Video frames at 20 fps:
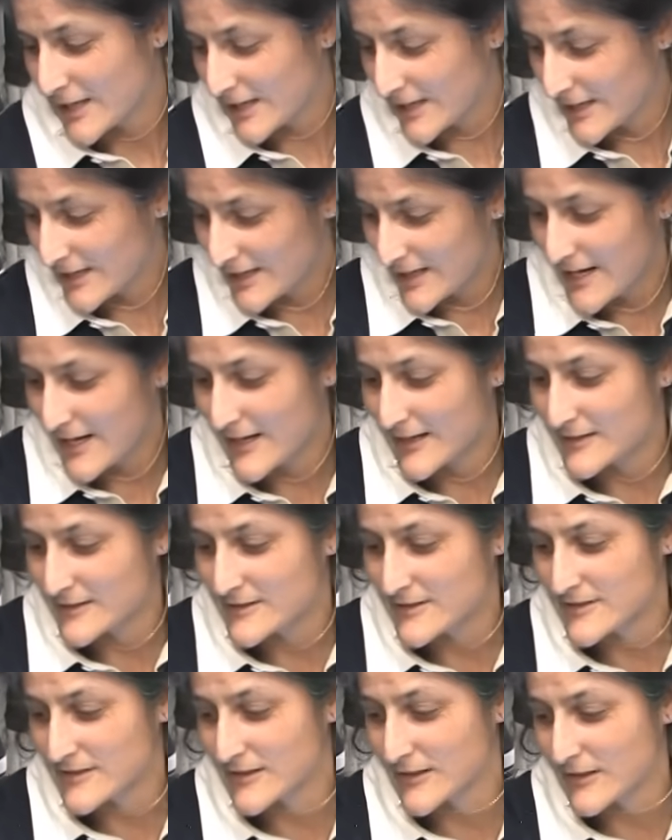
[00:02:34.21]
It
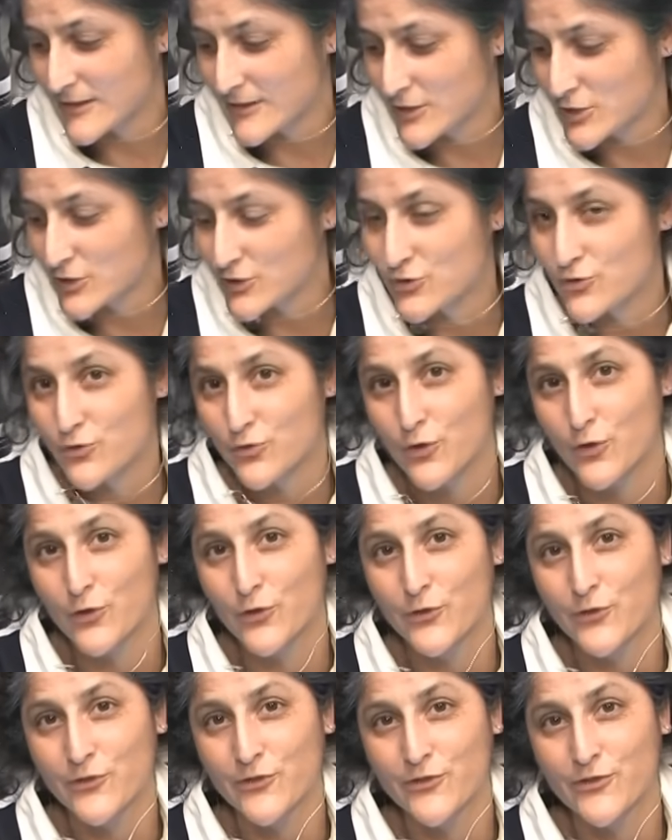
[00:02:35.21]
has uh,
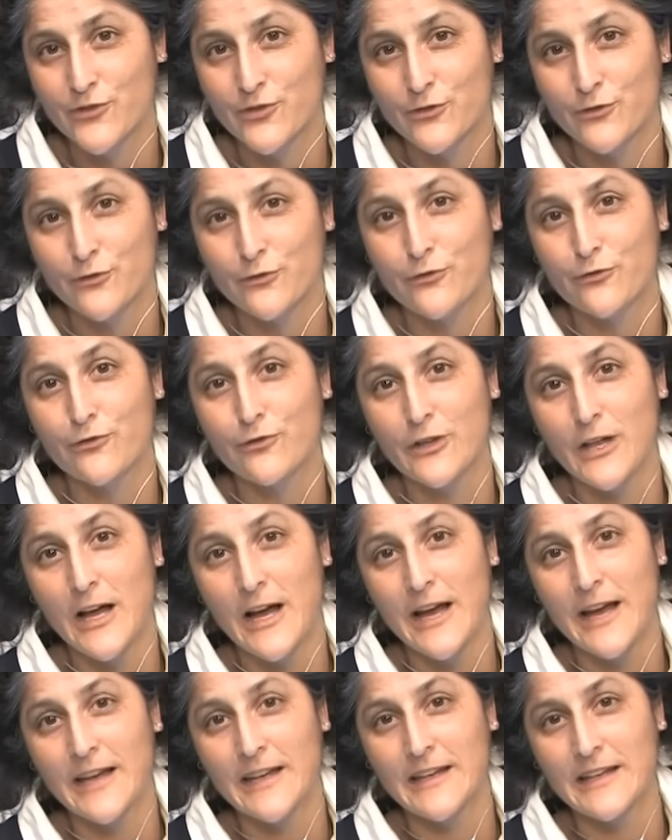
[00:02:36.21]
controls to
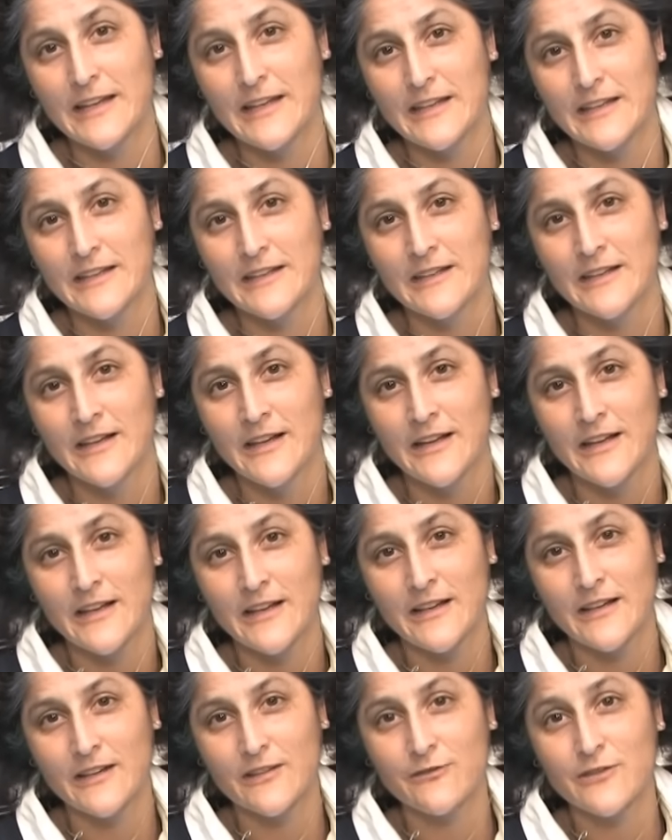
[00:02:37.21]
fly in
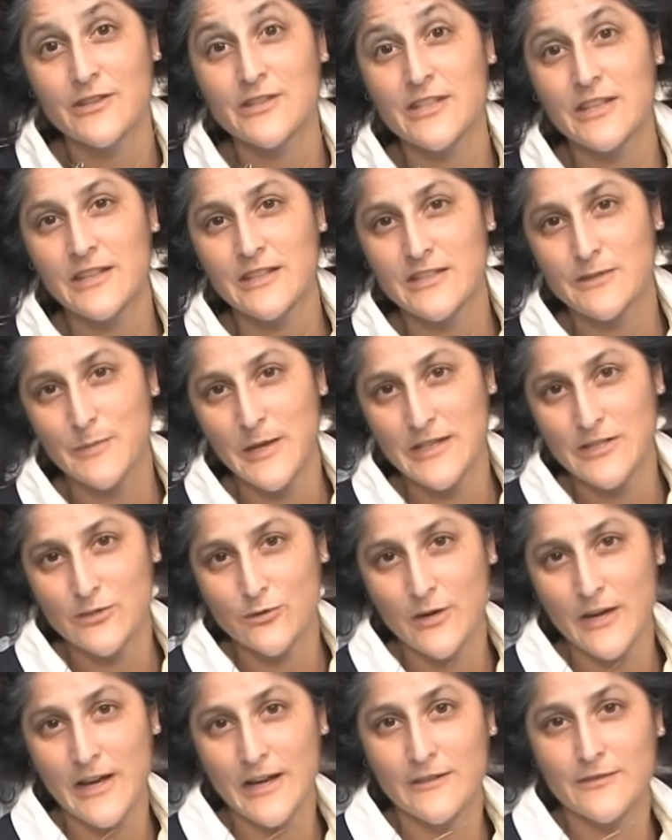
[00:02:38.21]
uh, visiting
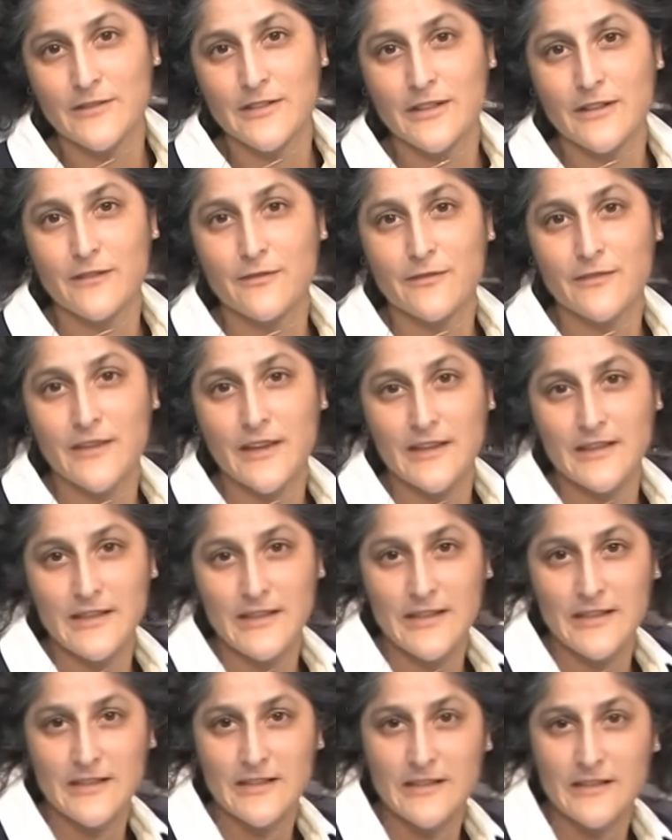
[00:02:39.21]
spacecraft if they
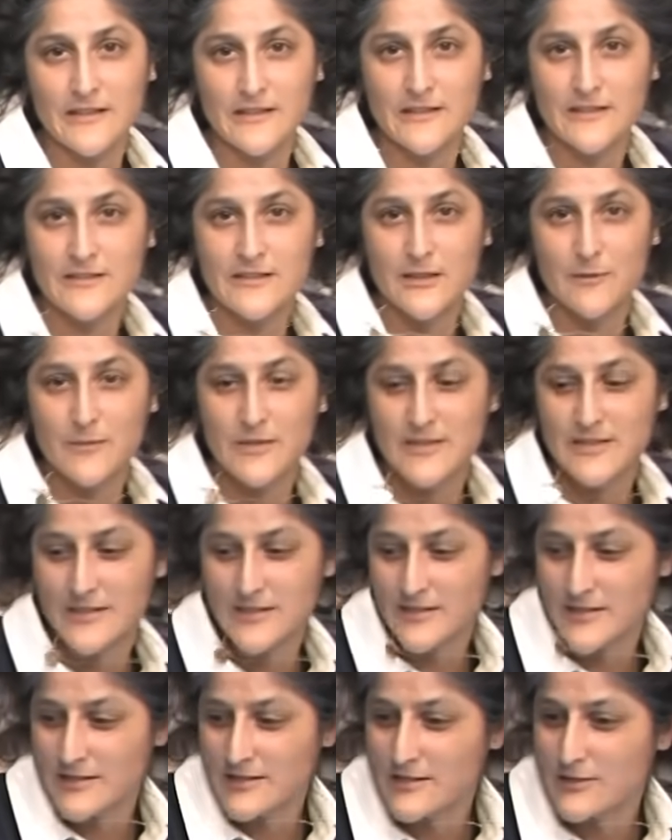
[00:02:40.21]
need uh, some
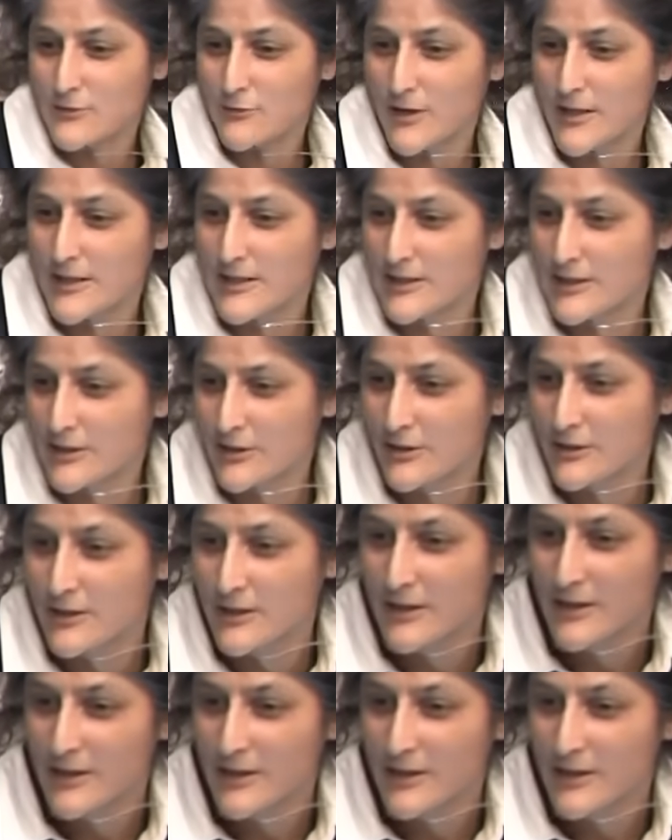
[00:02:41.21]
assistance right here.